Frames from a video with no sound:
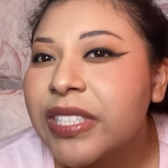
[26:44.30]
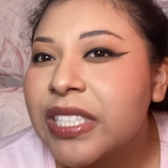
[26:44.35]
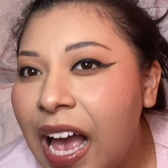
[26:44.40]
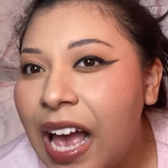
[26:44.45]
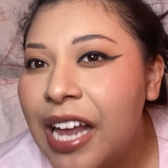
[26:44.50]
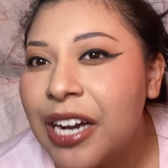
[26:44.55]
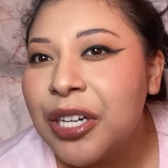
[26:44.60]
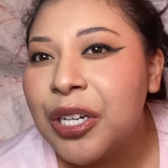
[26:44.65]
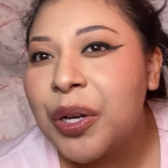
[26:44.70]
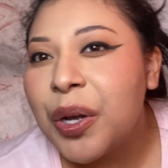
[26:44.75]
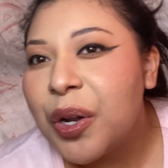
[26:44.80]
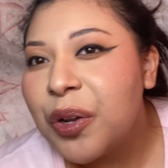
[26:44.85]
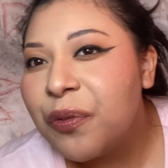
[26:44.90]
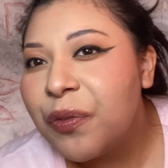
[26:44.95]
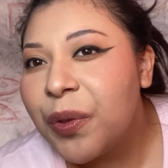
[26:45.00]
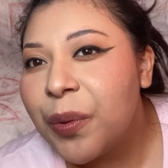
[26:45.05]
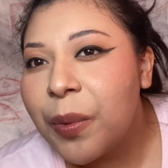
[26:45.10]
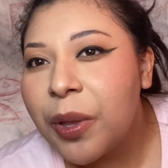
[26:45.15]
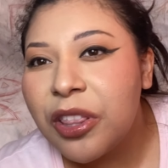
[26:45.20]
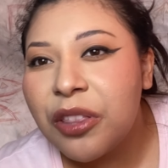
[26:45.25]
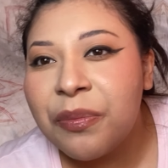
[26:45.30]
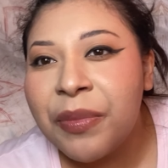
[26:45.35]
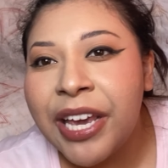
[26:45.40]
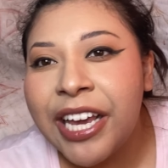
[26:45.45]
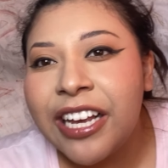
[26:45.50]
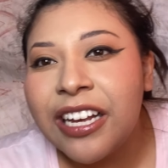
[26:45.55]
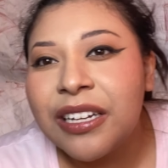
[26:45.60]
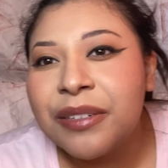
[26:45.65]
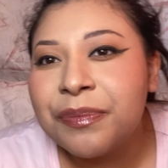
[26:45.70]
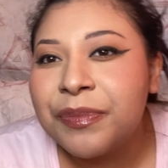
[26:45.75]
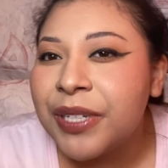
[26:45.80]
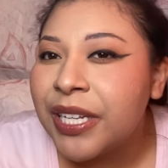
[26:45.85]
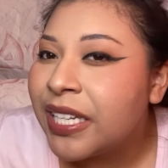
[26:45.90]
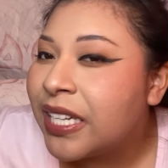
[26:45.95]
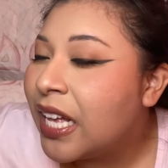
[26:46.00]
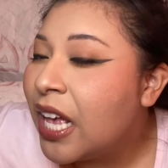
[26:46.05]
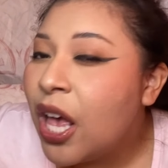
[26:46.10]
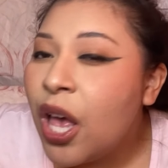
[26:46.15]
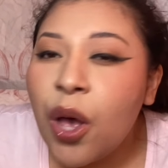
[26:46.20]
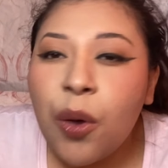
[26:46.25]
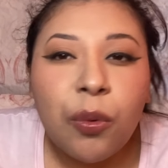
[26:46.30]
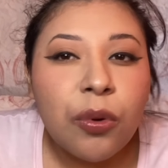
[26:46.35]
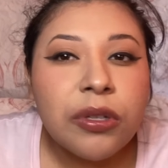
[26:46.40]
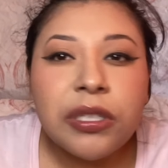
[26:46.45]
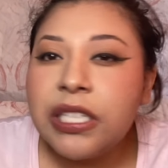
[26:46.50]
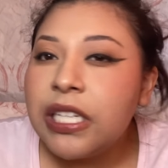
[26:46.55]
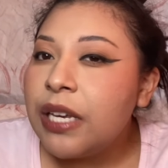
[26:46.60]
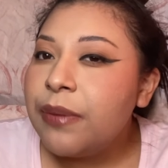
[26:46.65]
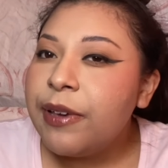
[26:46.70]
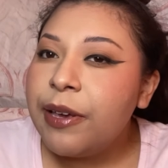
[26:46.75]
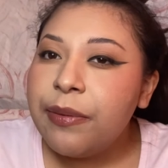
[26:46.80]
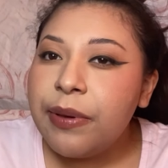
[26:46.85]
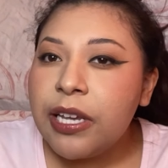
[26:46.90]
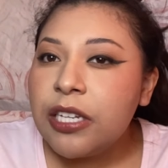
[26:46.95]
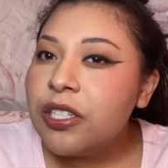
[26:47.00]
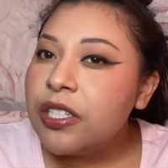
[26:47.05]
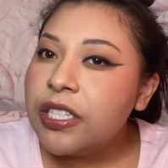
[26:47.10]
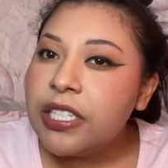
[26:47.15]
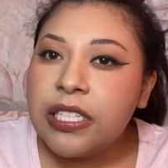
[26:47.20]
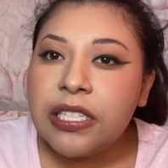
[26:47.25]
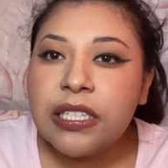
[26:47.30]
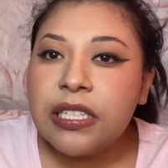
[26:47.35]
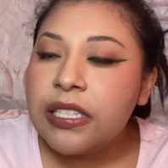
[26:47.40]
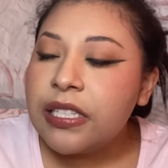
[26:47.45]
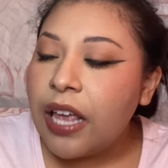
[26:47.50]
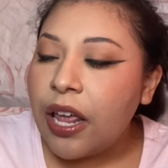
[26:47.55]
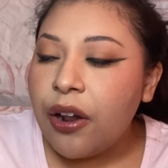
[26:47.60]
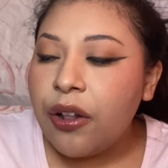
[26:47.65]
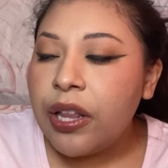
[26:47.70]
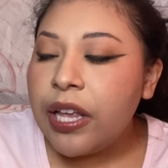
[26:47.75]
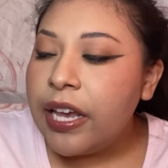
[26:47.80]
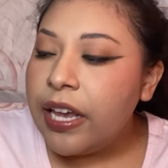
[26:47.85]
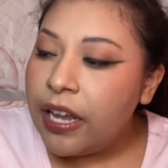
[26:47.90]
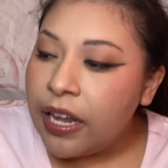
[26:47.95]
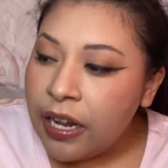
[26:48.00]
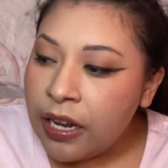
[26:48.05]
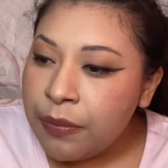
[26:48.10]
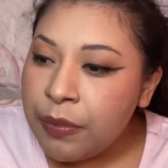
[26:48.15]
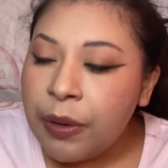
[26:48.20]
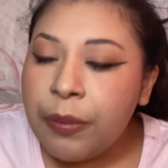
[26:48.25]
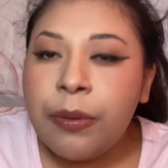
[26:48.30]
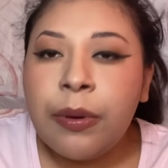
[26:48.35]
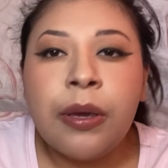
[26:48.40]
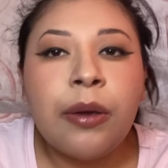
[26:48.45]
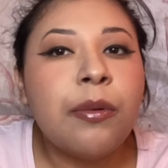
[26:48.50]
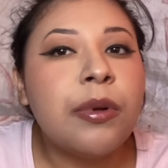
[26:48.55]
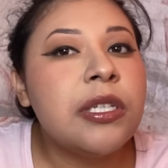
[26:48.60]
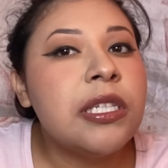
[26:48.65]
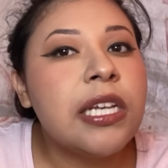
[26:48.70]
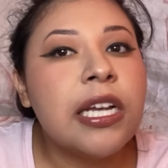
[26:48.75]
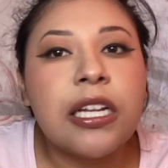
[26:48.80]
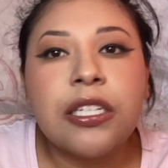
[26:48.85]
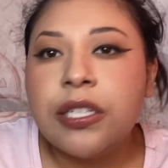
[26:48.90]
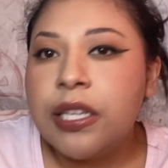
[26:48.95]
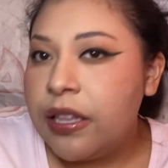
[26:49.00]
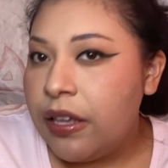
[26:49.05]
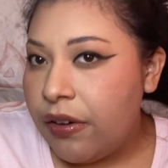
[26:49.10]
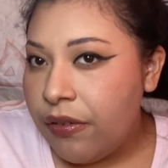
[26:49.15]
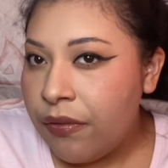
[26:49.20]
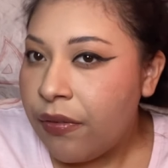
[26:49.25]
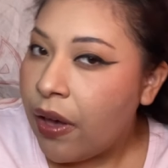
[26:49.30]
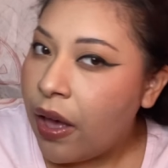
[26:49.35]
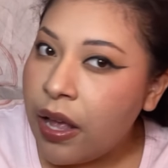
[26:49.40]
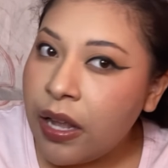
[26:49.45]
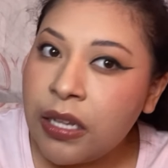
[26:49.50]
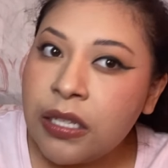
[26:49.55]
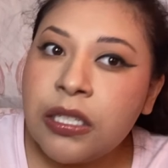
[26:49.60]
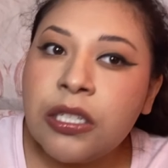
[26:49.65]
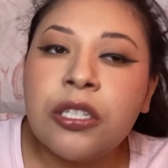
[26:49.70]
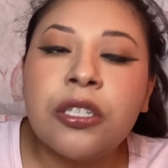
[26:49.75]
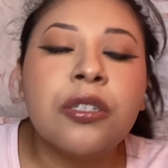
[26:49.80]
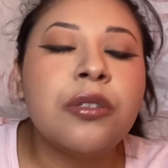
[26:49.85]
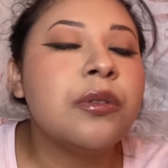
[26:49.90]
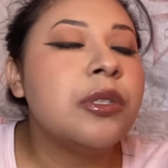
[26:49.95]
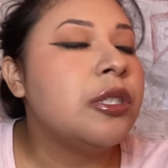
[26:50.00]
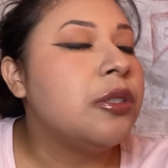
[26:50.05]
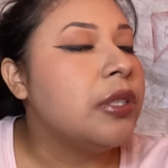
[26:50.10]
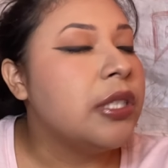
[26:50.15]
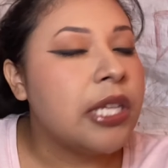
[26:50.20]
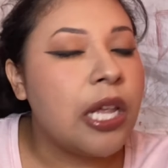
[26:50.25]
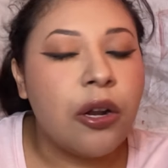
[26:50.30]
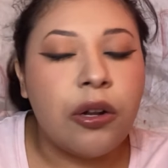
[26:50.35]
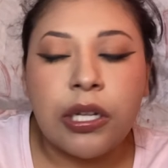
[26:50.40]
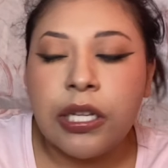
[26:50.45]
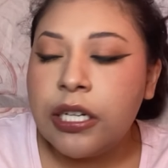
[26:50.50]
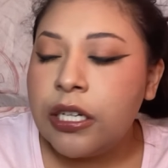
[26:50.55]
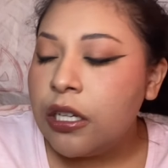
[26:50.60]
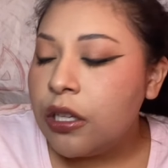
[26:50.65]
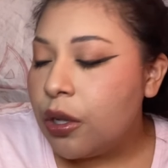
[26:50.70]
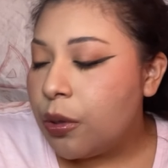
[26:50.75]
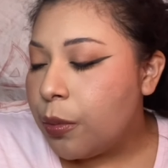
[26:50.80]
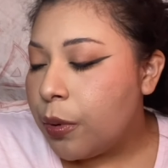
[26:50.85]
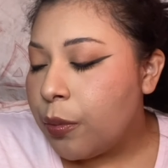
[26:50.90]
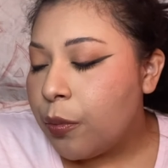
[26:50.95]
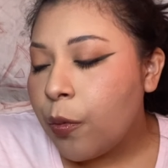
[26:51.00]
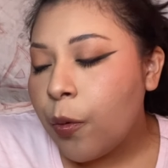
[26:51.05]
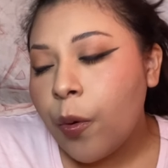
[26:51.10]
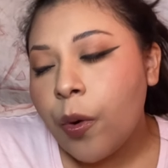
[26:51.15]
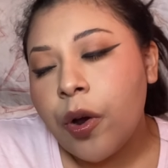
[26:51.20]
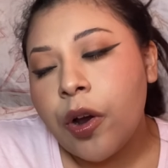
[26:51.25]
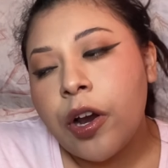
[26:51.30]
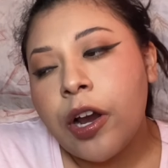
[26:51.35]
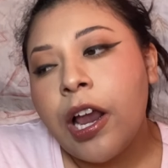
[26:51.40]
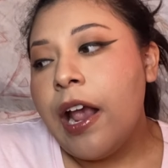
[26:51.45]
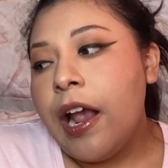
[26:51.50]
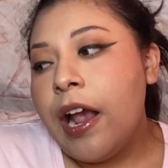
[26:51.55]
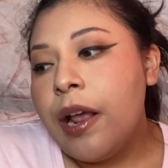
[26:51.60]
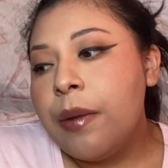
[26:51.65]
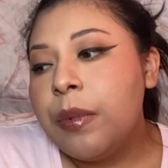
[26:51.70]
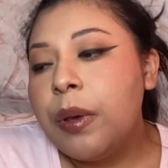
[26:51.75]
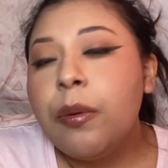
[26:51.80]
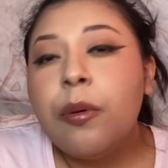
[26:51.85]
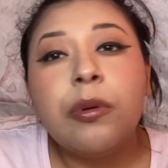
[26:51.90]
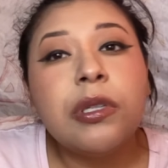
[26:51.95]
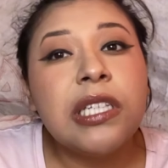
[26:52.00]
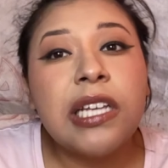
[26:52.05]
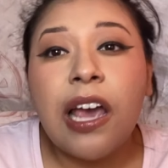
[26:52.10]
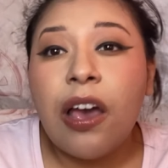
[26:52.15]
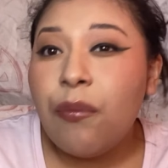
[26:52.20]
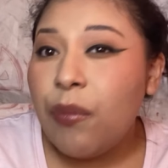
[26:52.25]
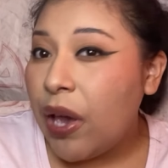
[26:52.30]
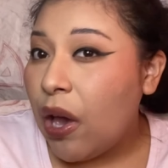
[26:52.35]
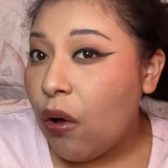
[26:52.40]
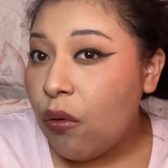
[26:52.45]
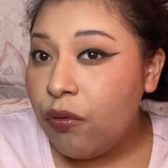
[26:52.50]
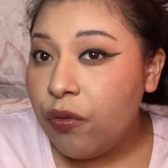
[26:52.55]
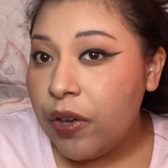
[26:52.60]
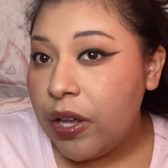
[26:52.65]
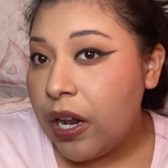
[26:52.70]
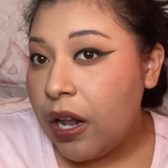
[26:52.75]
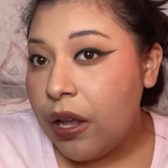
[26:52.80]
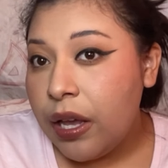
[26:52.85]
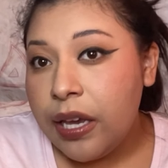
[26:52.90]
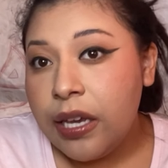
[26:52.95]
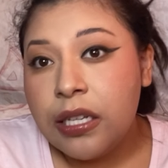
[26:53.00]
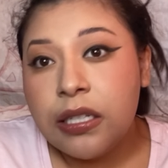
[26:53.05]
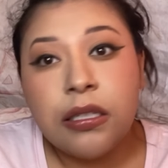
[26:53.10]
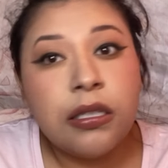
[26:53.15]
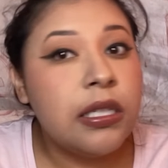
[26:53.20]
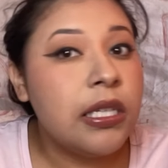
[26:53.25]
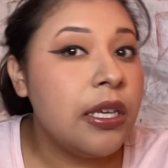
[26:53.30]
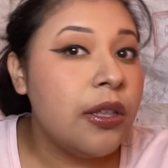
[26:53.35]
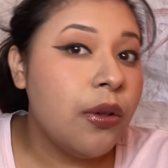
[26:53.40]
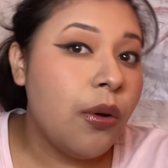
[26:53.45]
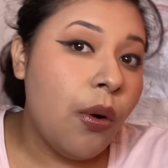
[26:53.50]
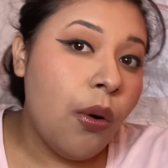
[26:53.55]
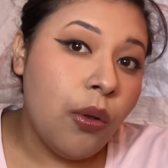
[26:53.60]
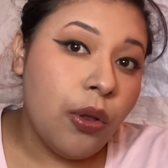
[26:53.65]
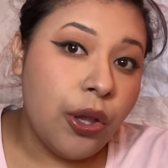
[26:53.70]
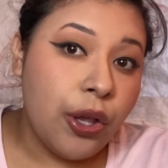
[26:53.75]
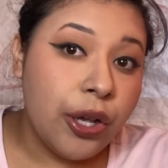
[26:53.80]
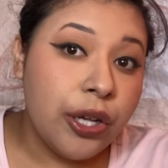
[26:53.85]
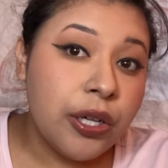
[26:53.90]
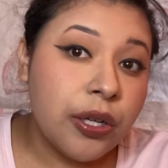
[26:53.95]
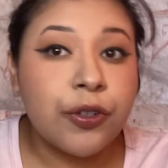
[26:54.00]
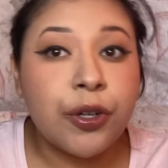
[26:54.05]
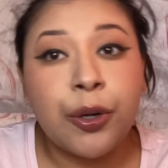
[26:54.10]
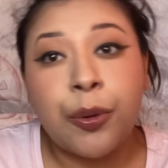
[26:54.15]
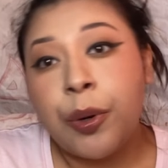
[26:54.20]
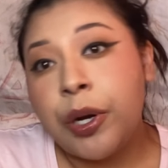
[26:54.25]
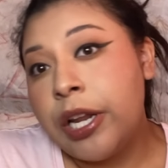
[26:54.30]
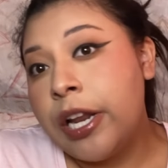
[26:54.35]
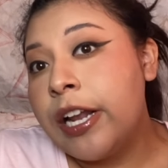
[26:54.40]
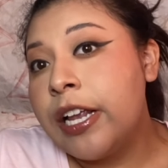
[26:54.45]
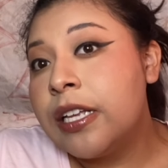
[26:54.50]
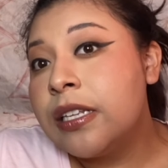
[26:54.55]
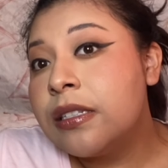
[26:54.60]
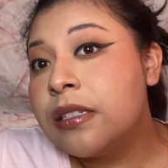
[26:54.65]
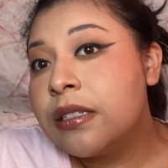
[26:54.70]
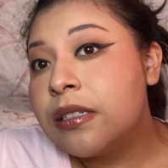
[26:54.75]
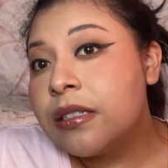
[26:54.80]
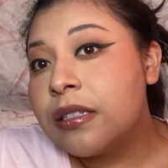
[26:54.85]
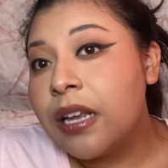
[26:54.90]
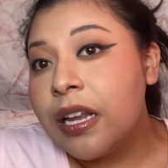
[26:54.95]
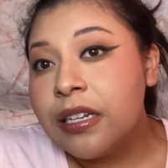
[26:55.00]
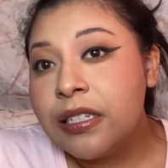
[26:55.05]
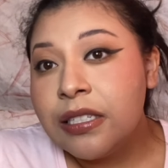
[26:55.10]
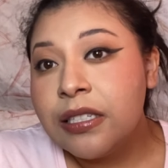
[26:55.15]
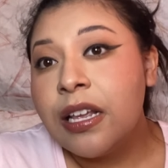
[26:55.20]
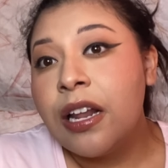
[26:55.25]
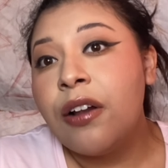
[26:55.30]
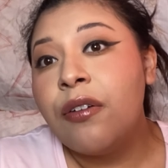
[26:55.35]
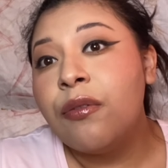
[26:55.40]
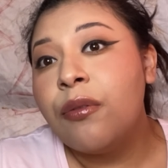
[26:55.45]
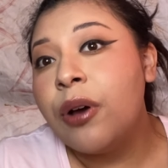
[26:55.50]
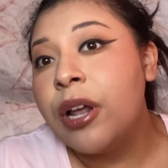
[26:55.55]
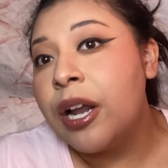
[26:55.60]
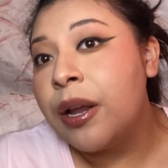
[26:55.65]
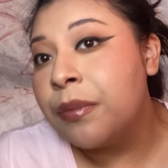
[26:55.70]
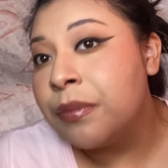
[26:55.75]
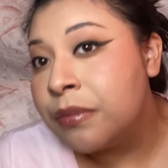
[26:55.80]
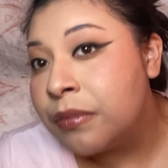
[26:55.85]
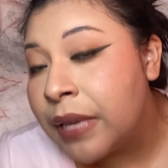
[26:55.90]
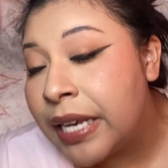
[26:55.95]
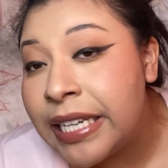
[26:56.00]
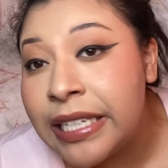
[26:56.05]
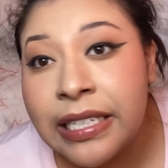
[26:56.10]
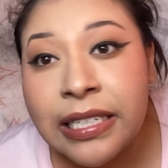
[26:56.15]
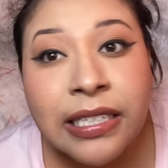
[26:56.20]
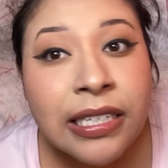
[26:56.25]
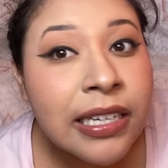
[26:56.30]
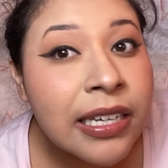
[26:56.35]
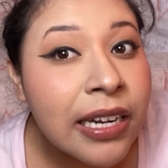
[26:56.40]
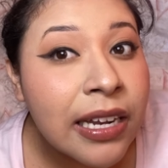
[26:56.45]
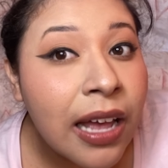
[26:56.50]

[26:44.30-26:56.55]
I don't know how to feel about the makeup, but we'll see. Maybe it just needs to settle in. Maybe once I get to the event, you know, it'll settle in a little bit more. And maybe once I have my outfit, I can see the whole look for what it is instead of what I'm making it